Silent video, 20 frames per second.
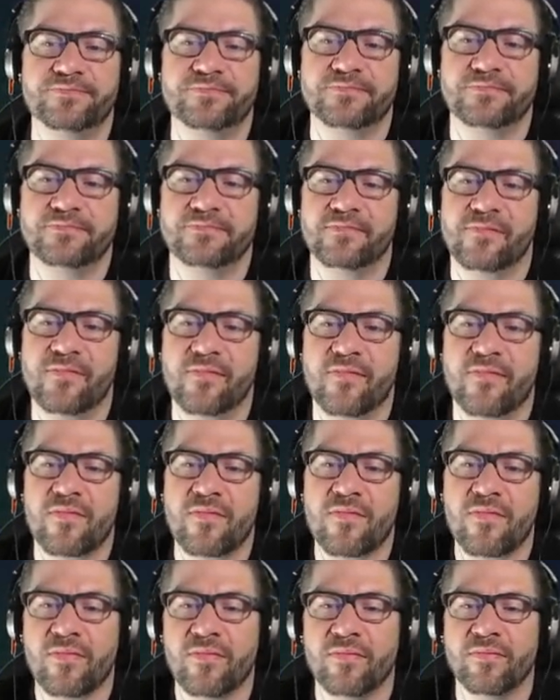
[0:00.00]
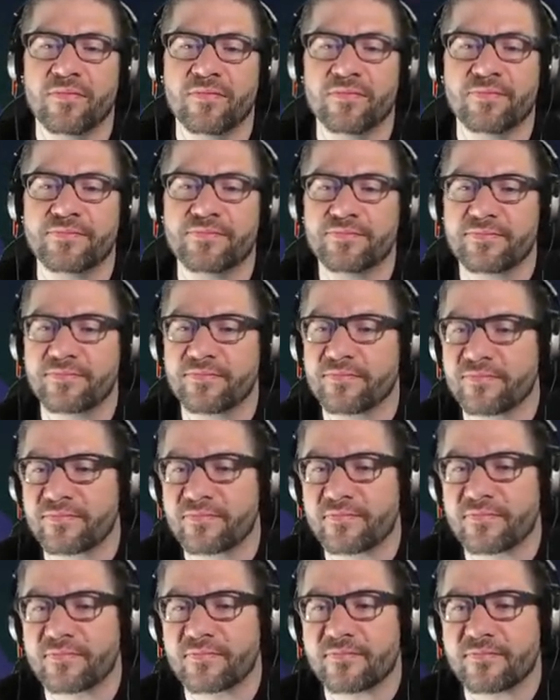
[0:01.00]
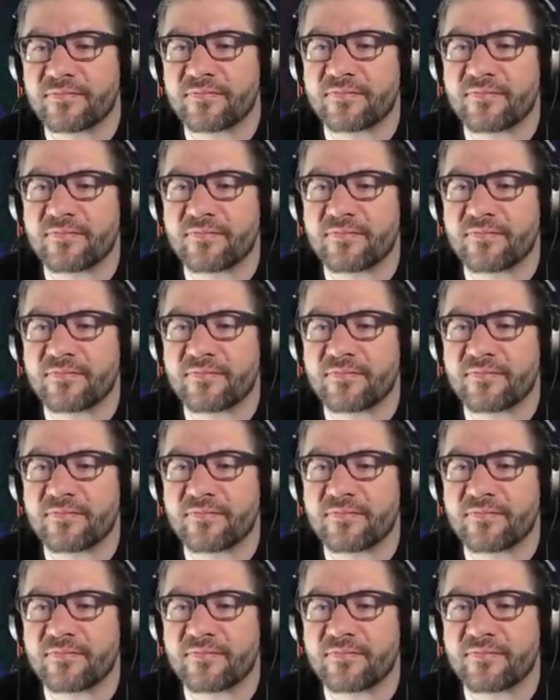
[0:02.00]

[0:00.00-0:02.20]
No one is speaking in this clip.